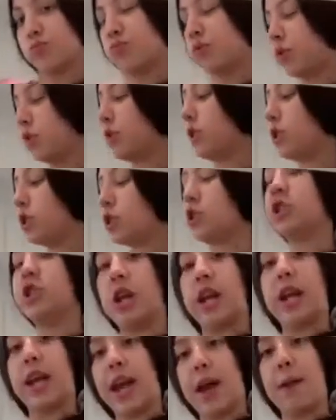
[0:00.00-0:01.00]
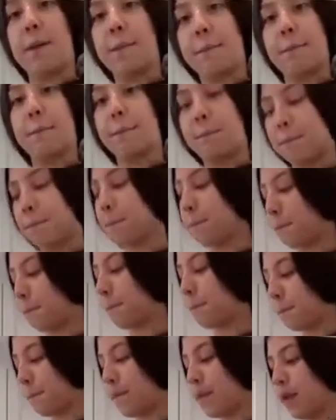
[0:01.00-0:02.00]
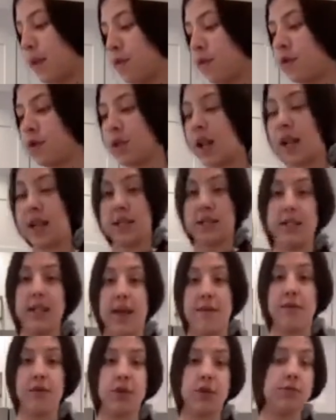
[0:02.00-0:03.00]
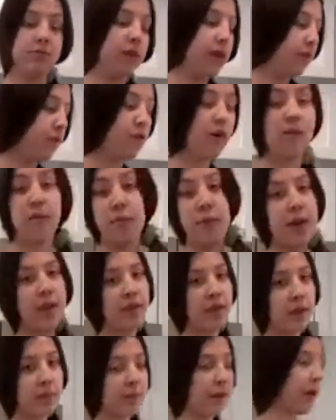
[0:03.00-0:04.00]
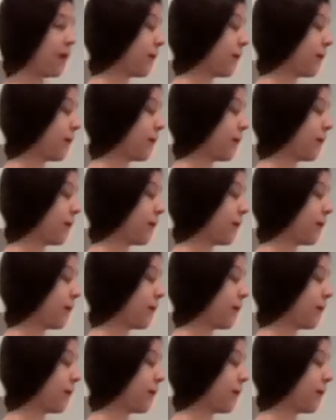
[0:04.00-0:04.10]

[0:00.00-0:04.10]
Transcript: you can just shake it so that it's level if you have a pan like me.